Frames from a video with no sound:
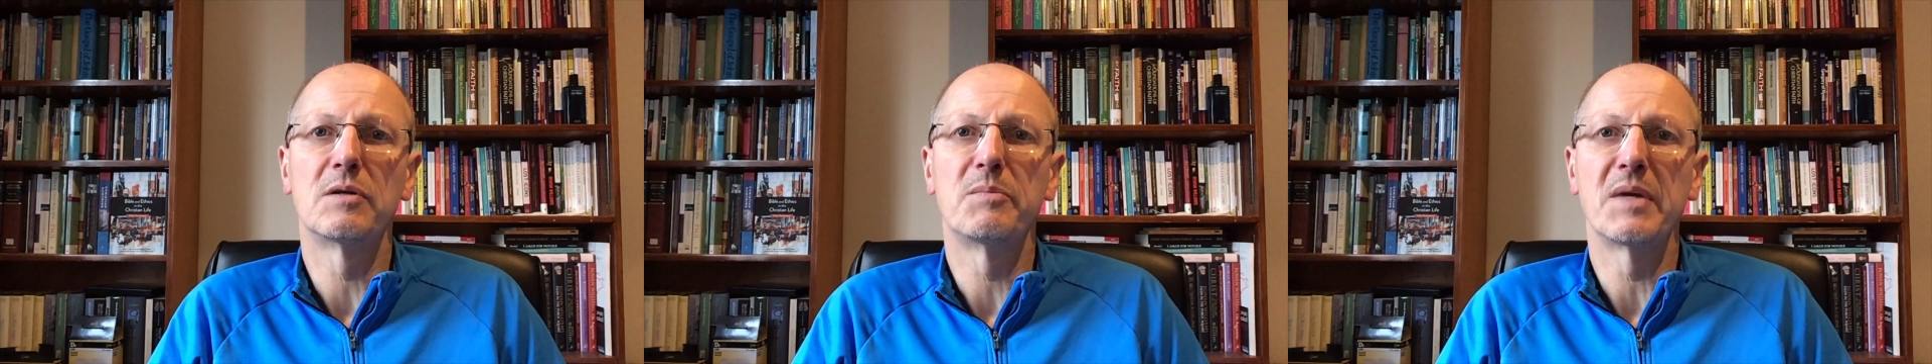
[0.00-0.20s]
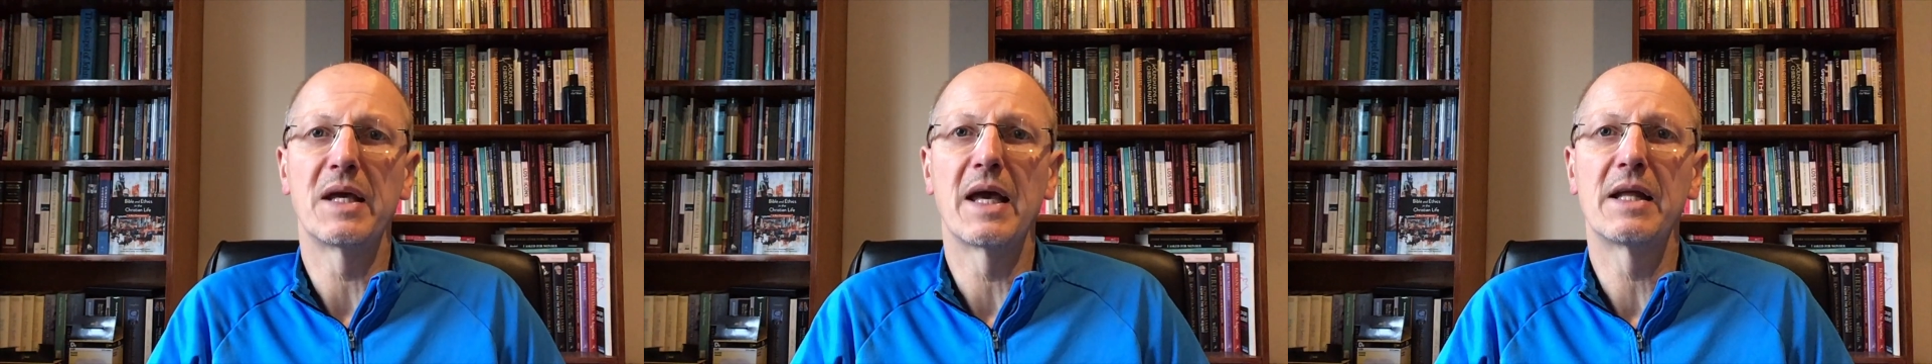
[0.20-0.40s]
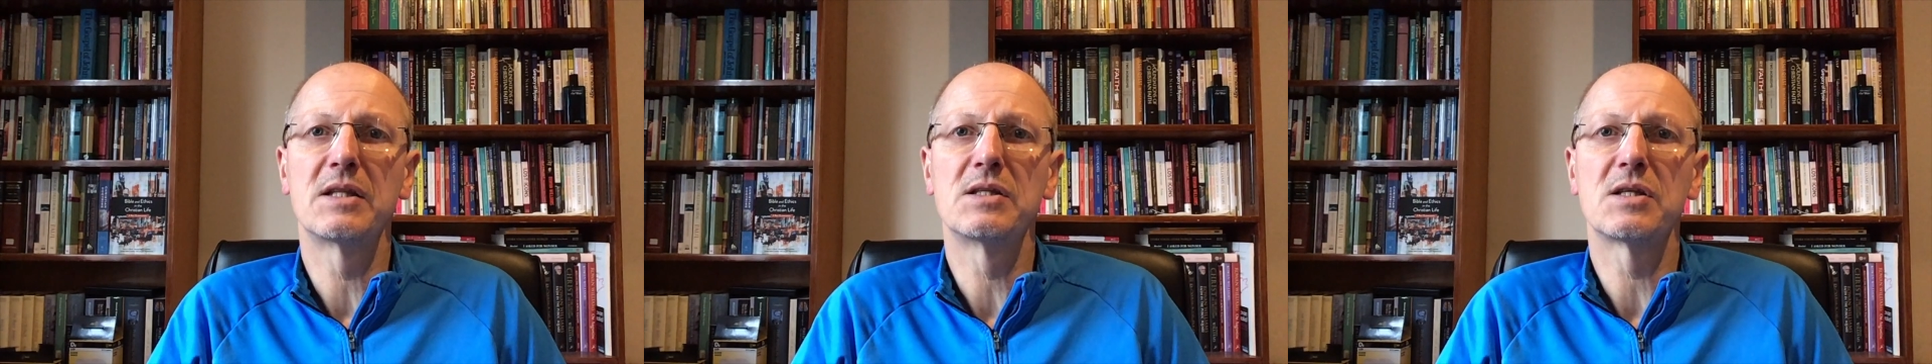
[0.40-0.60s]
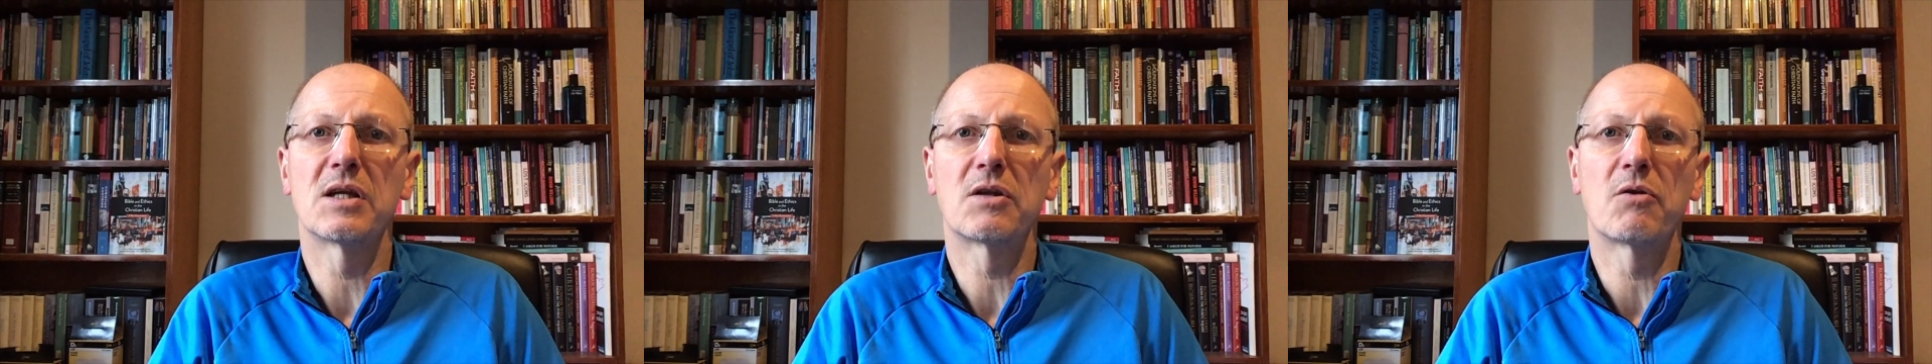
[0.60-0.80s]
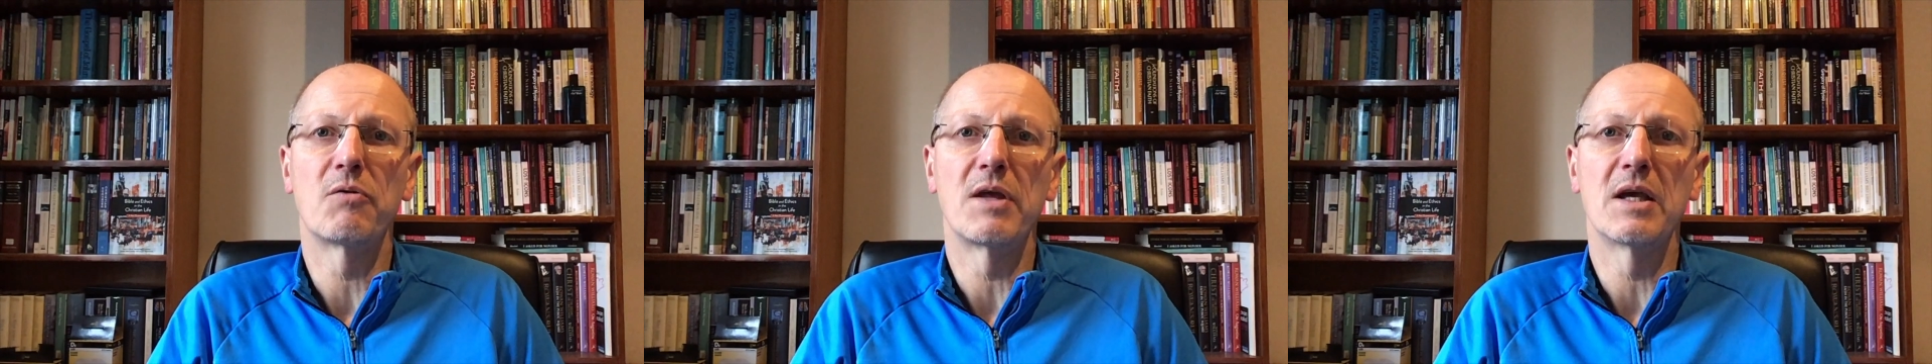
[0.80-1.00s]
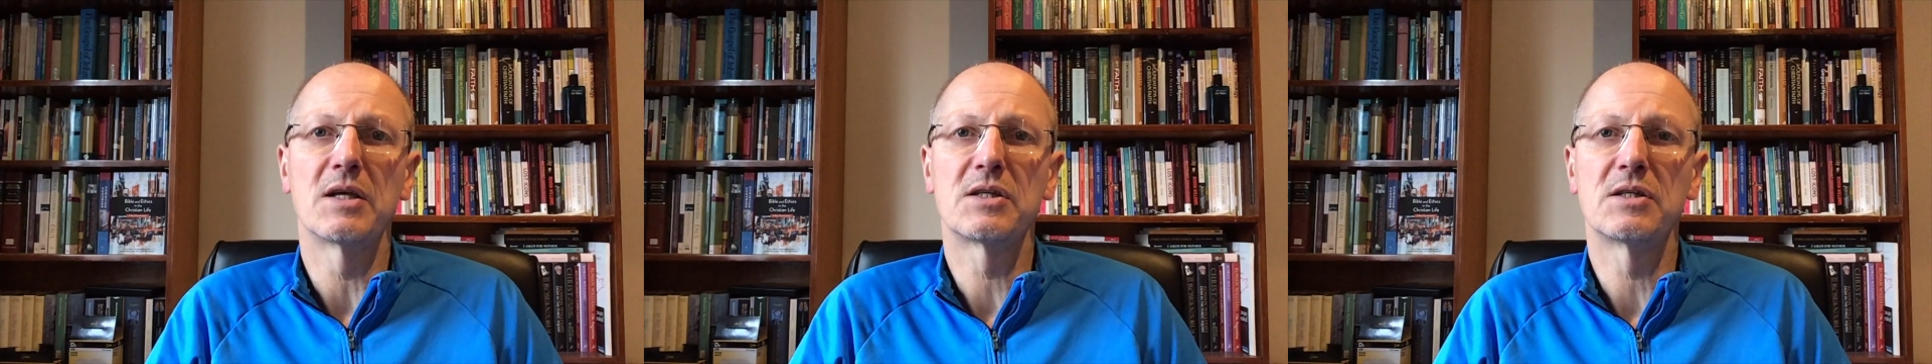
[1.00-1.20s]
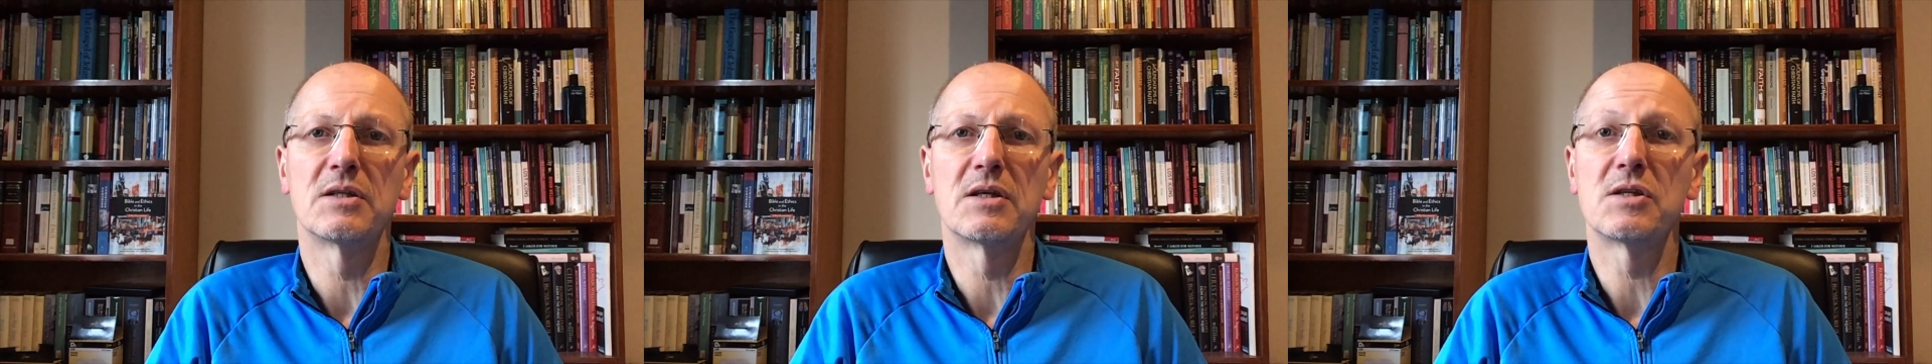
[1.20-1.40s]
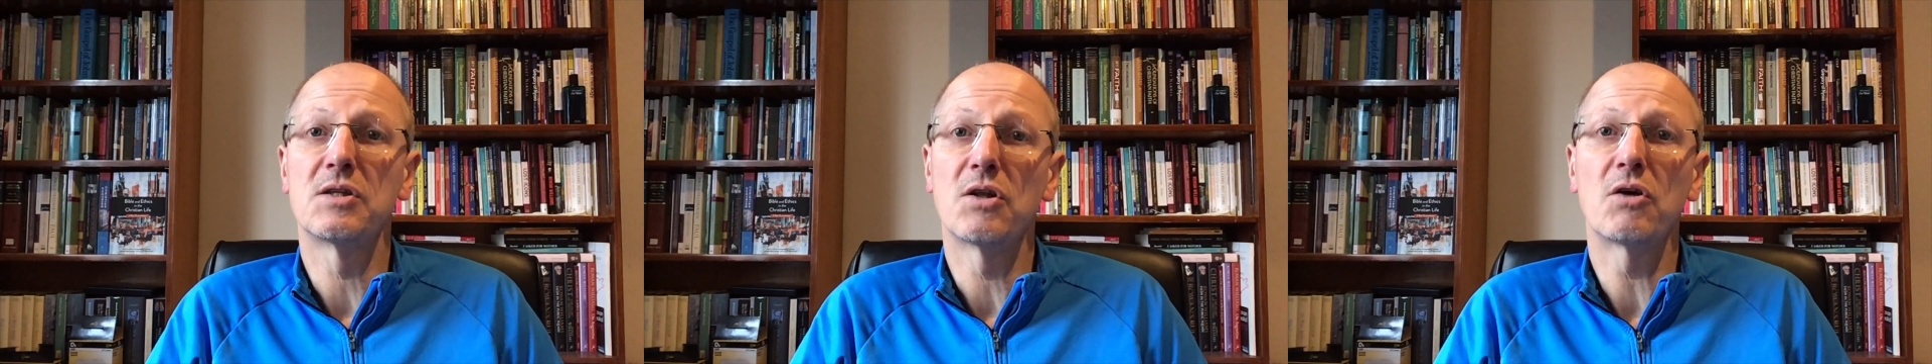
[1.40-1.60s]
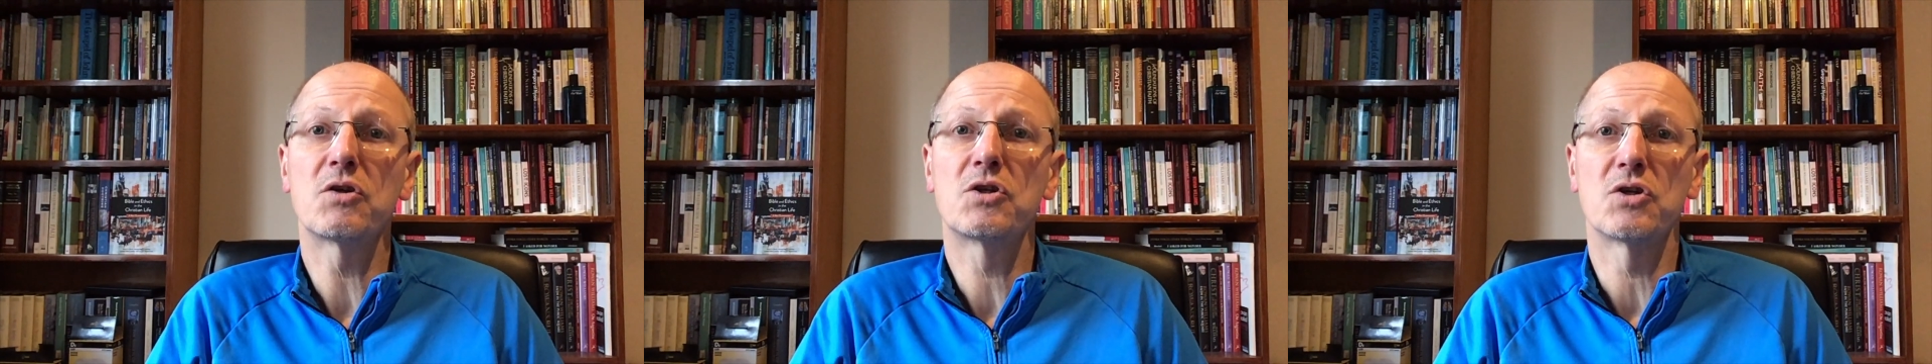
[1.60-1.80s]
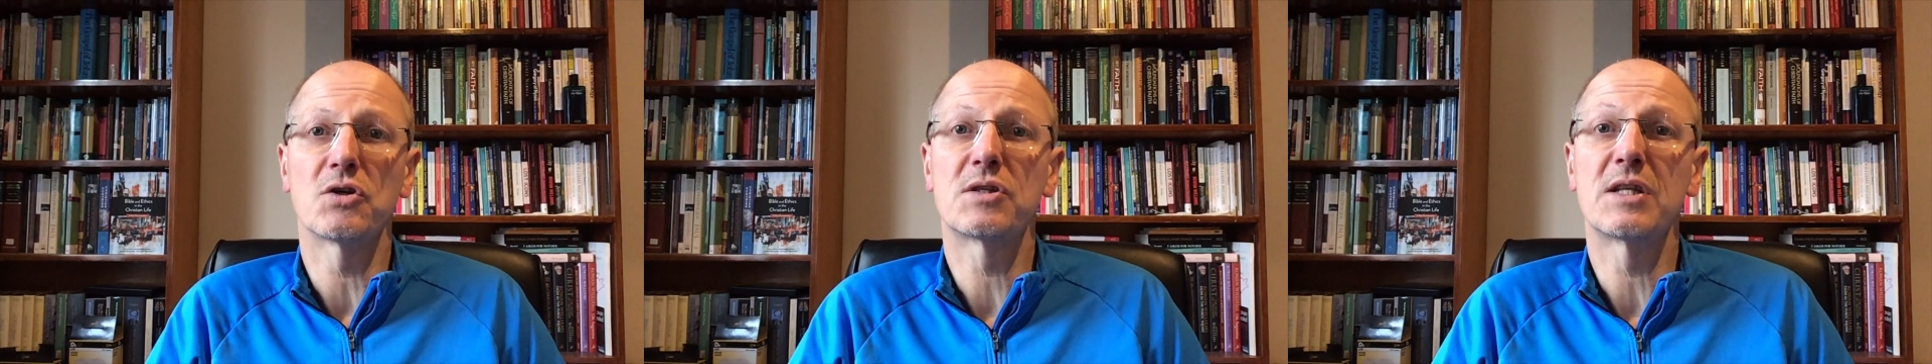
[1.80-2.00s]
and begins at creation is
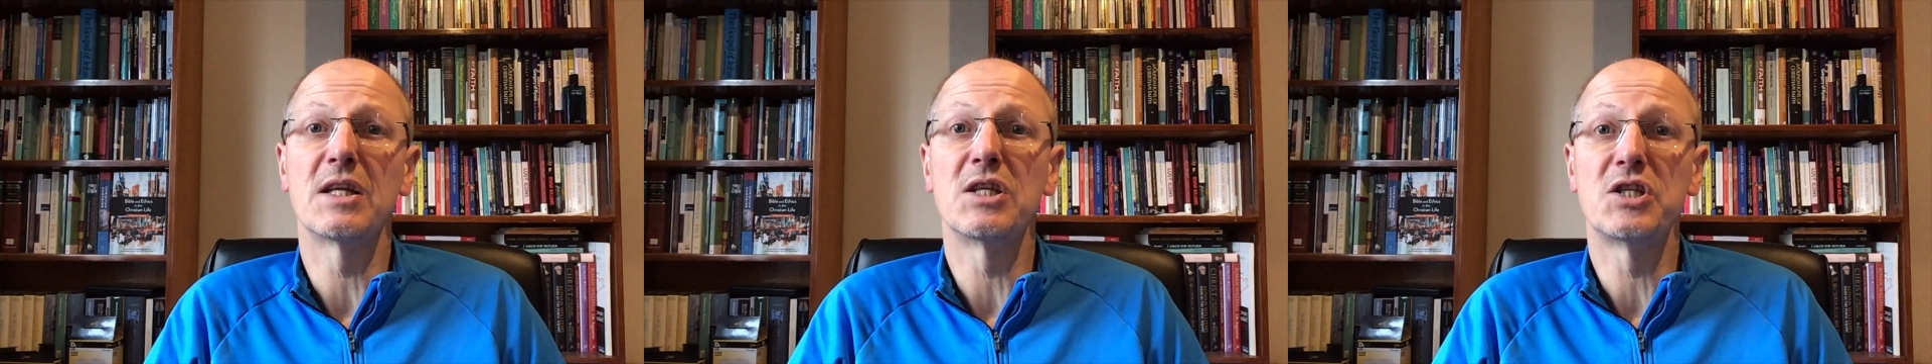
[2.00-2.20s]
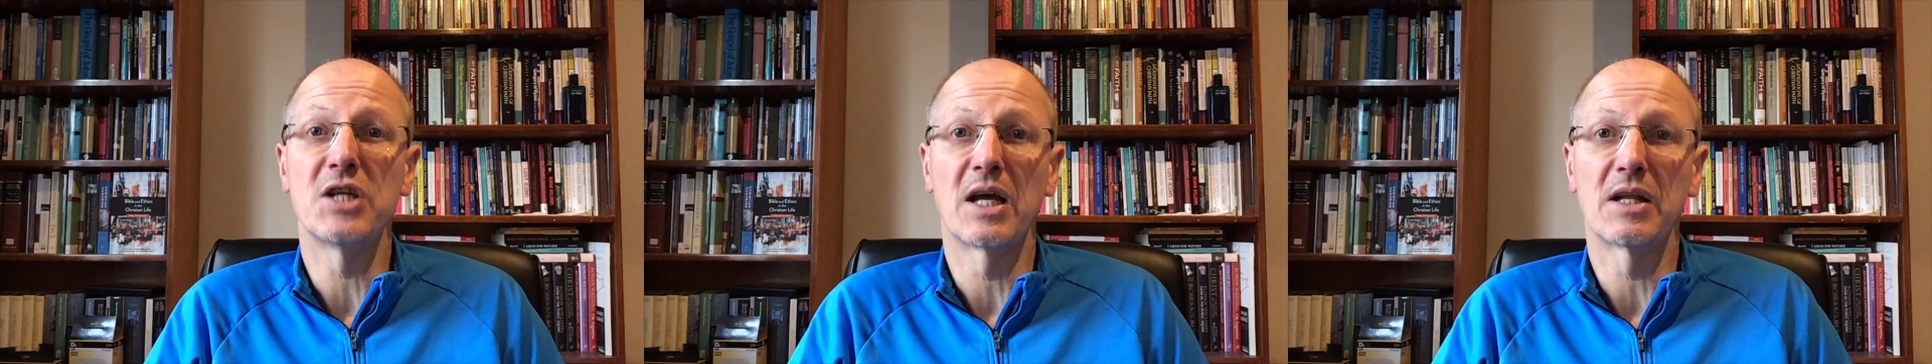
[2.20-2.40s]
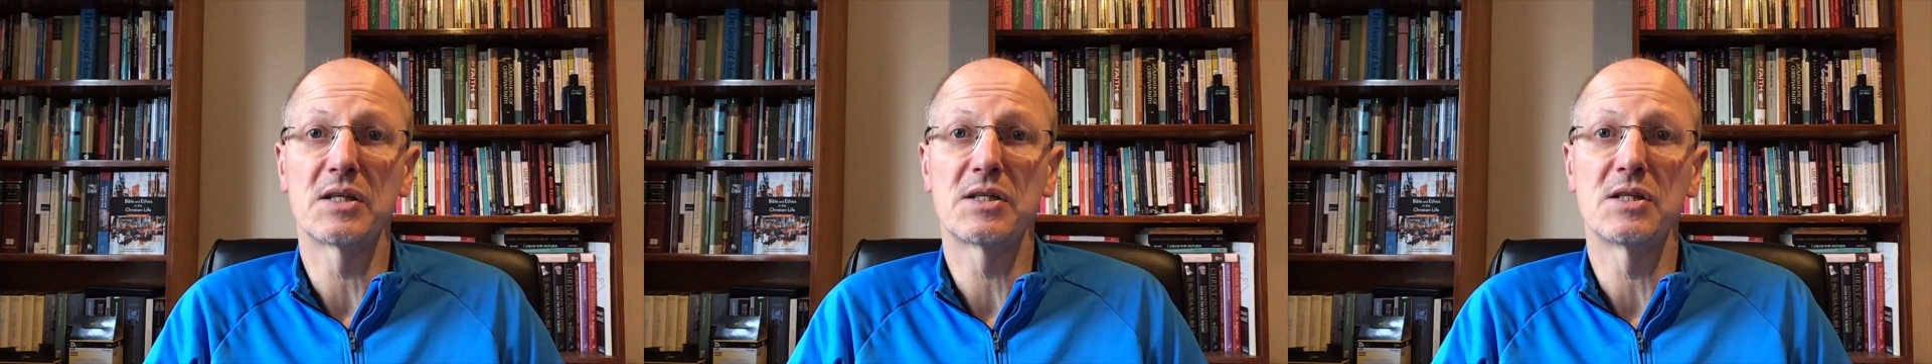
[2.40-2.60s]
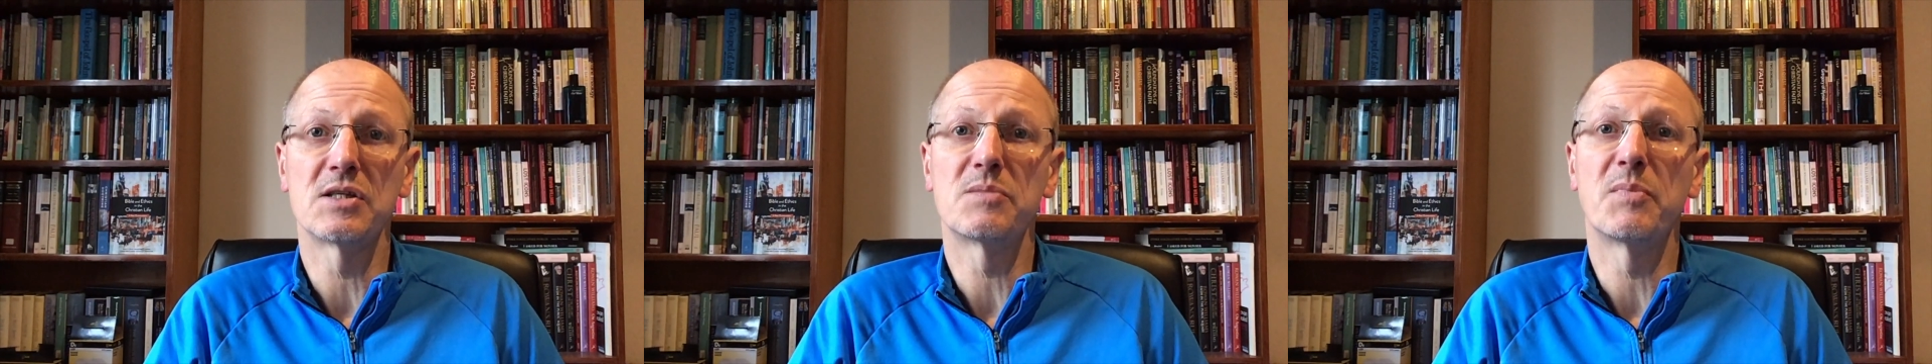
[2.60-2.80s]
not just in Genesis,